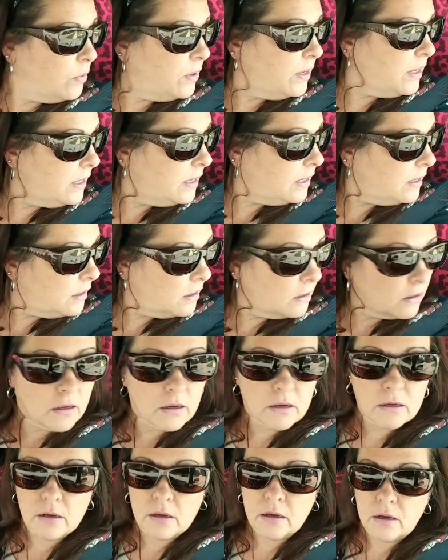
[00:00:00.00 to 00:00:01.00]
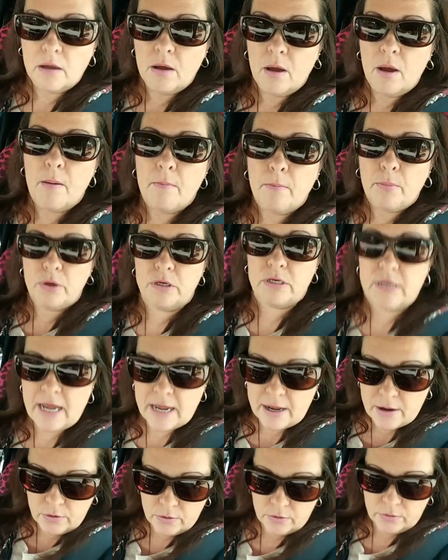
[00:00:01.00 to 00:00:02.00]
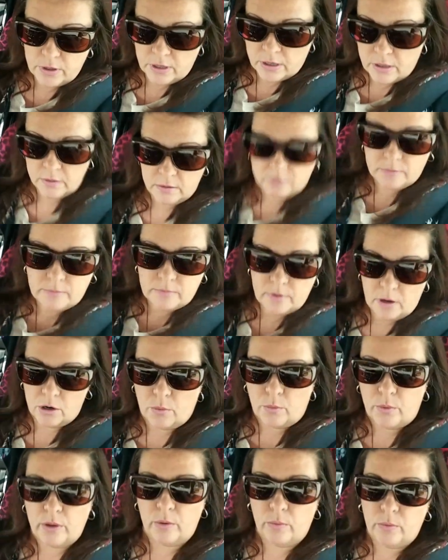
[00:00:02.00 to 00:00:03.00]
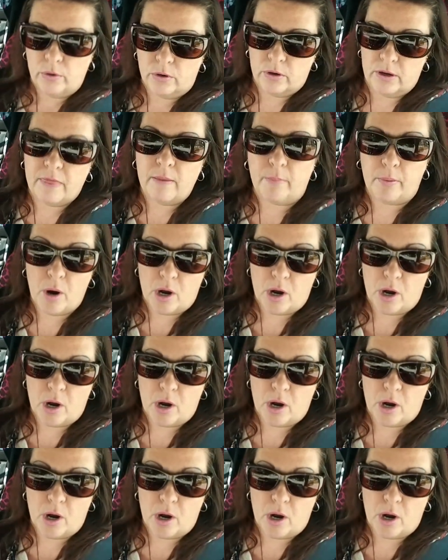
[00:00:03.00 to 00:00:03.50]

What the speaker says: we put down we're in the